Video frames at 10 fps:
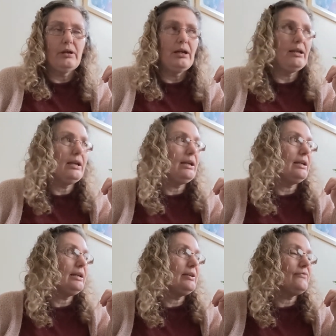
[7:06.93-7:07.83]
And he
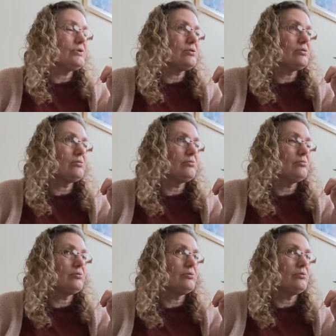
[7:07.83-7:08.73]
lives.
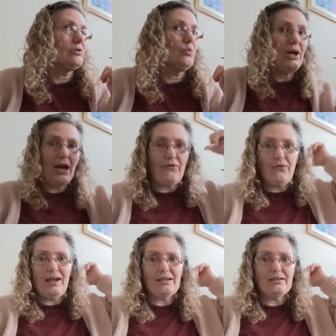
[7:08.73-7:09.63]
We have
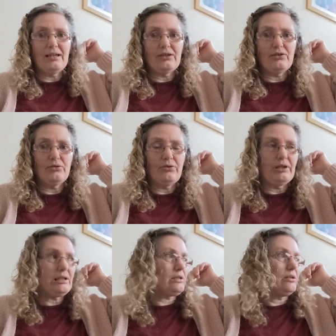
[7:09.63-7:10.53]
flats next door
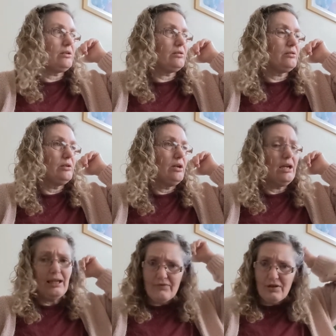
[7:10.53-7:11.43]
this side. He
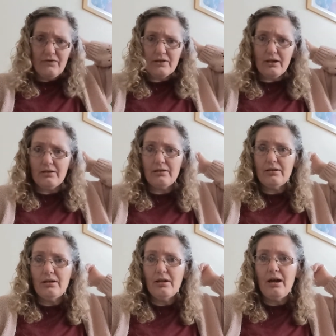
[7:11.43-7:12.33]
lives the other side.
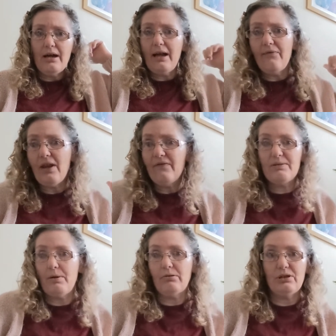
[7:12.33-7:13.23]
And I've never
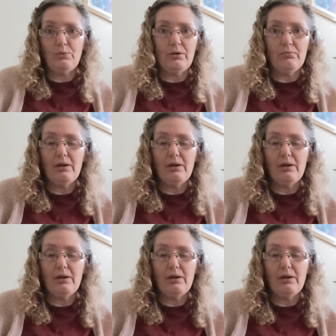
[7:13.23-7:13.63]
spoken to him,